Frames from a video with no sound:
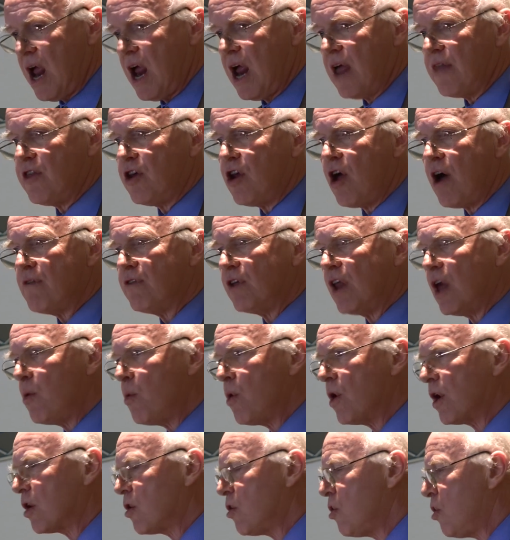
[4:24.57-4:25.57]
And the novel I
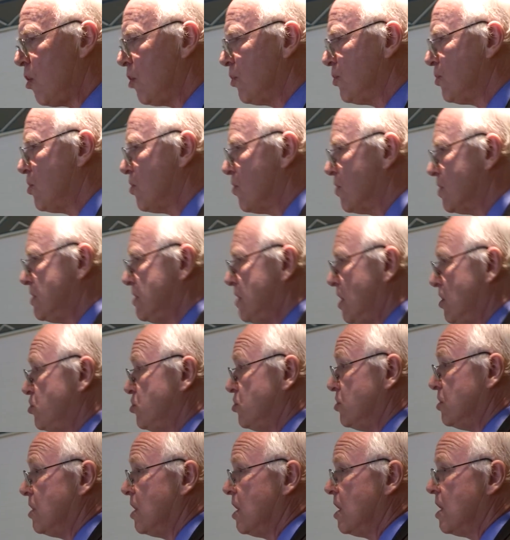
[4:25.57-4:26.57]
want to call to your
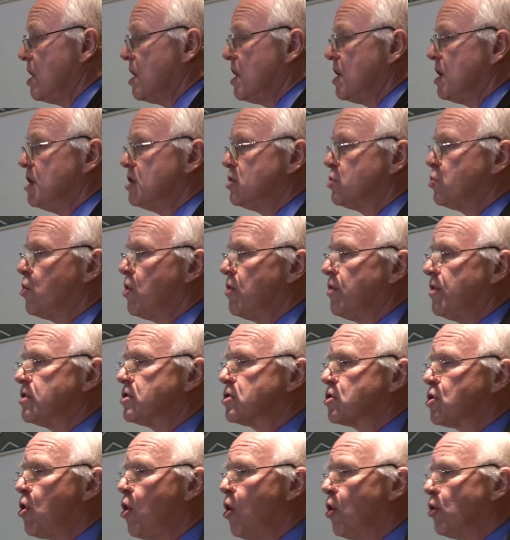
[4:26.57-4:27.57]
attention is one
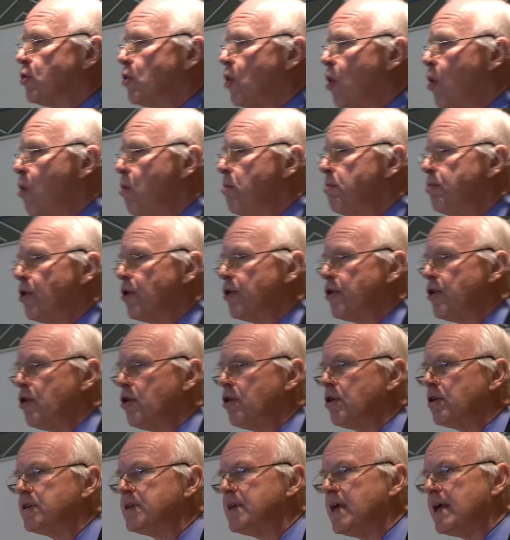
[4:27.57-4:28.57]
that's called Au
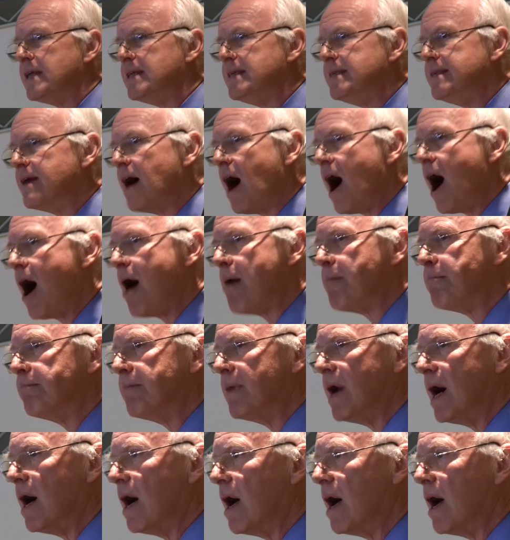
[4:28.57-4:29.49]
bonheur des dames,